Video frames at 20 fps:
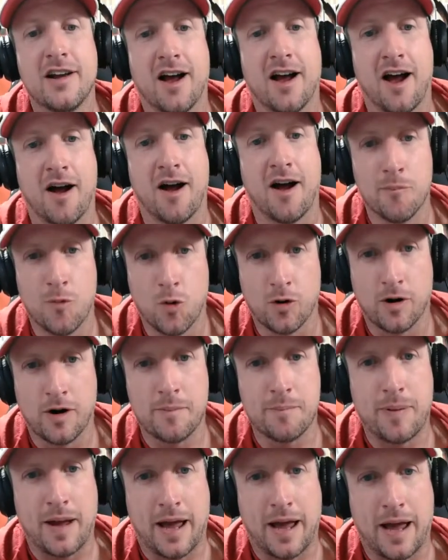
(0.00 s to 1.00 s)
more
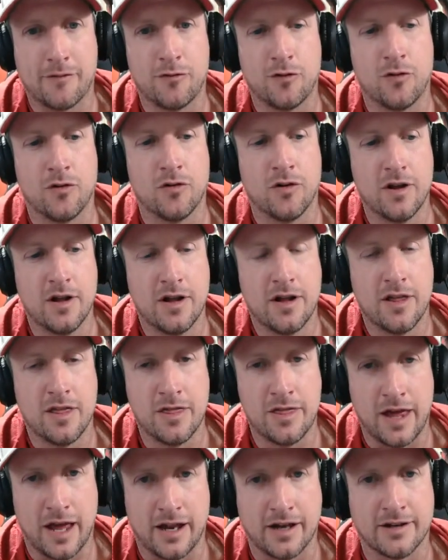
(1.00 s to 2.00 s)
impactful
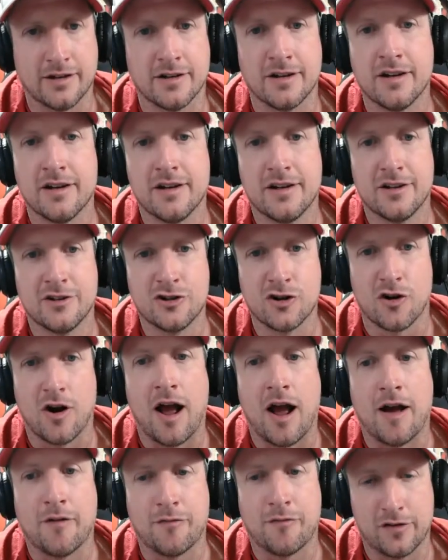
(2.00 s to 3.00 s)
than your
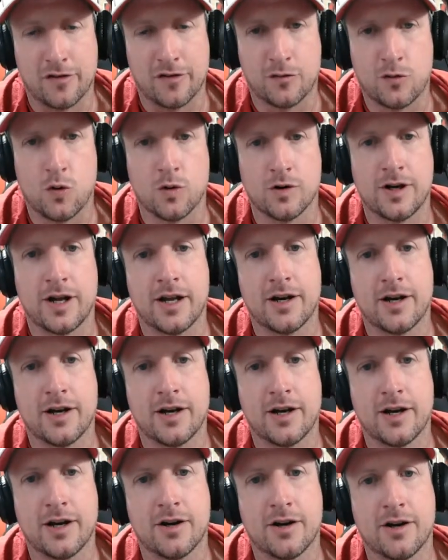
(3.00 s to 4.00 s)
offensive
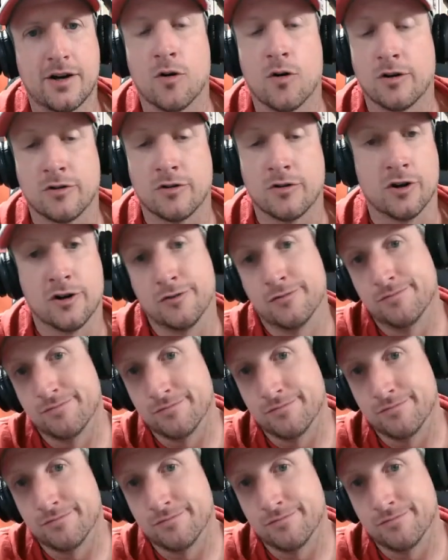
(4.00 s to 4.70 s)
coordinator or your